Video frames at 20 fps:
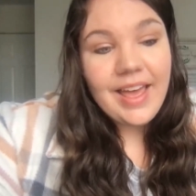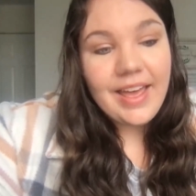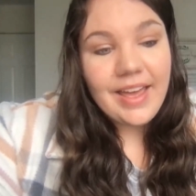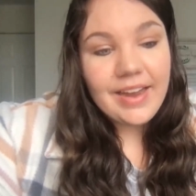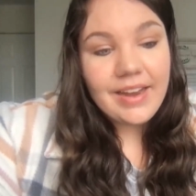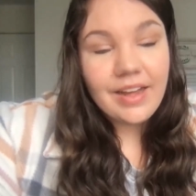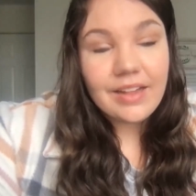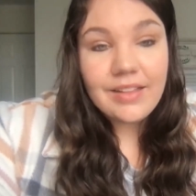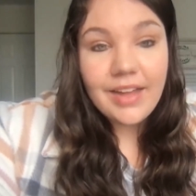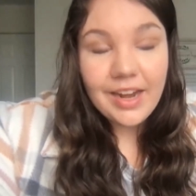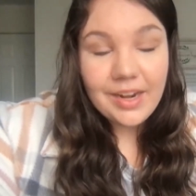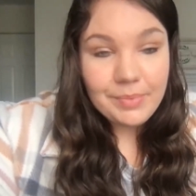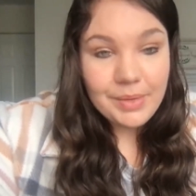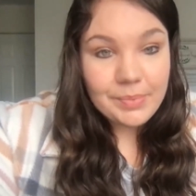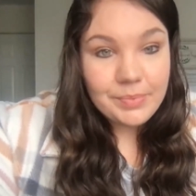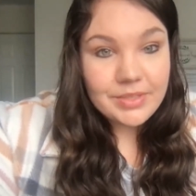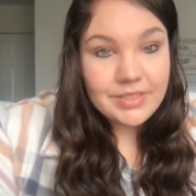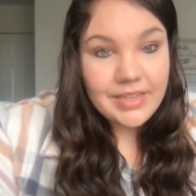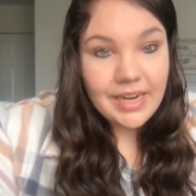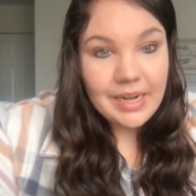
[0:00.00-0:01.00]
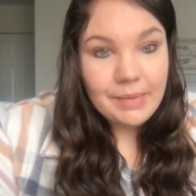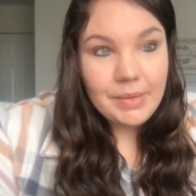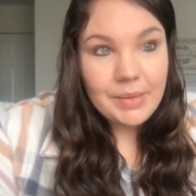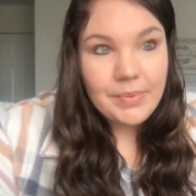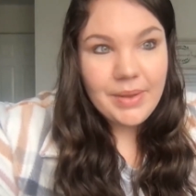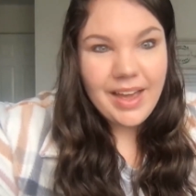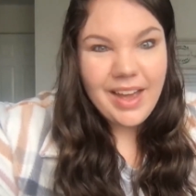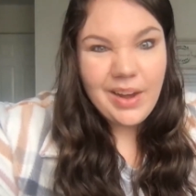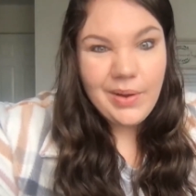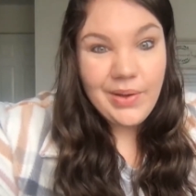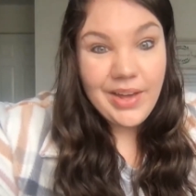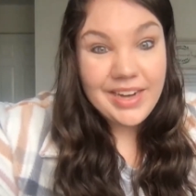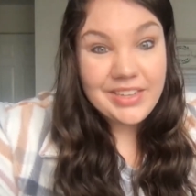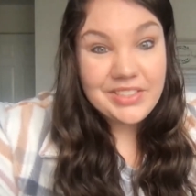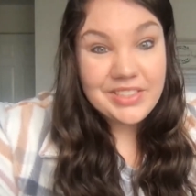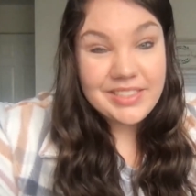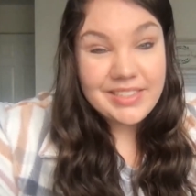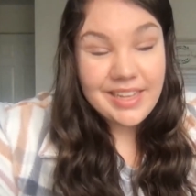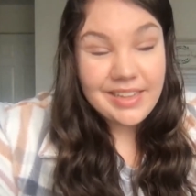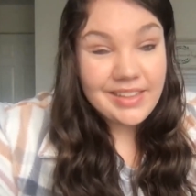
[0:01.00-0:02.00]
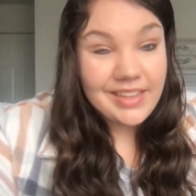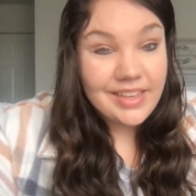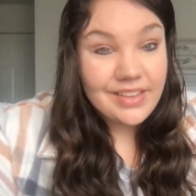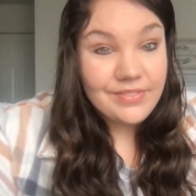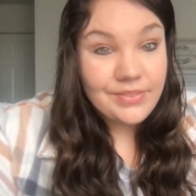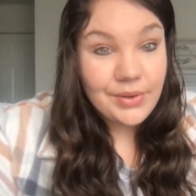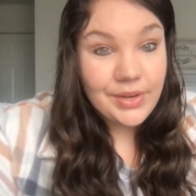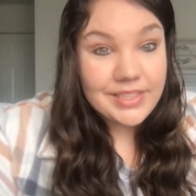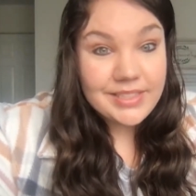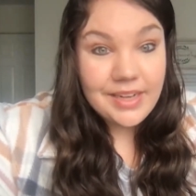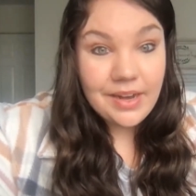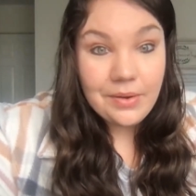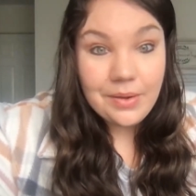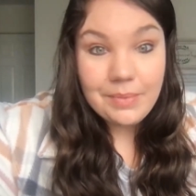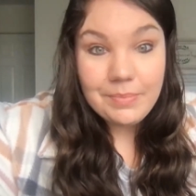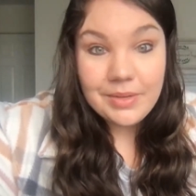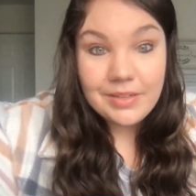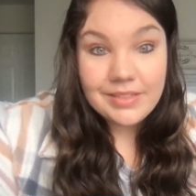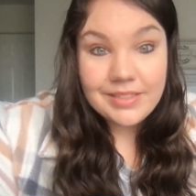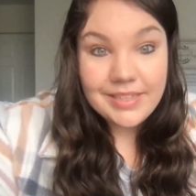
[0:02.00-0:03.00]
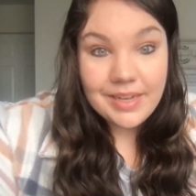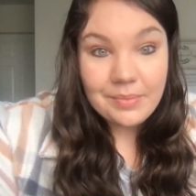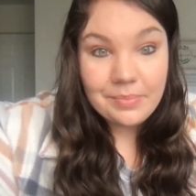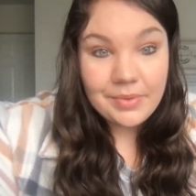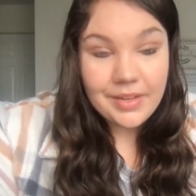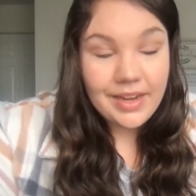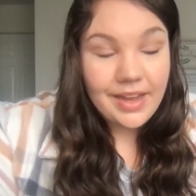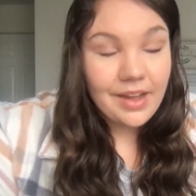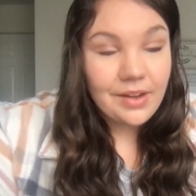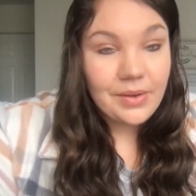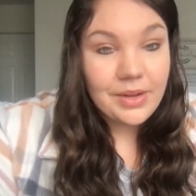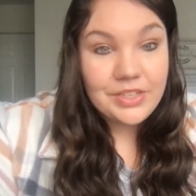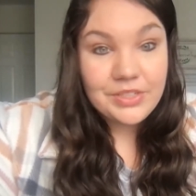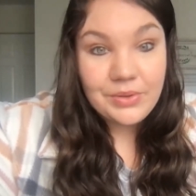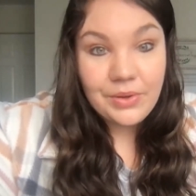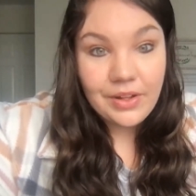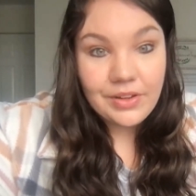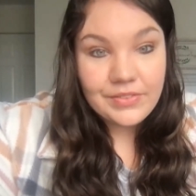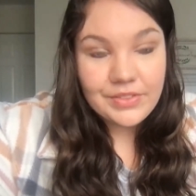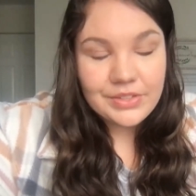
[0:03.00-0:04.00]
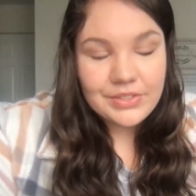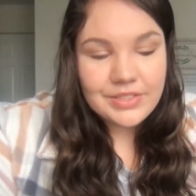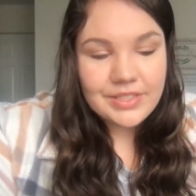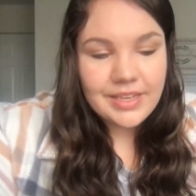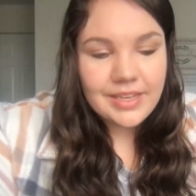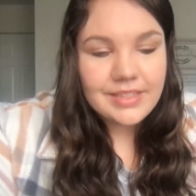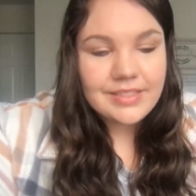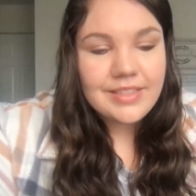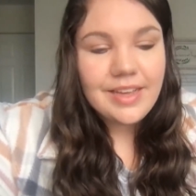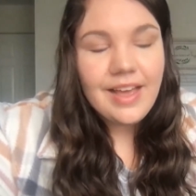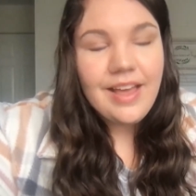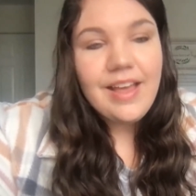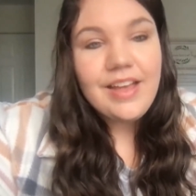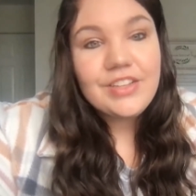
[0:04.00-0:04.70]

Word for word: And a lot of people say to me, but how do I actually send the invoice? How do I build the template? How do I do all of those things?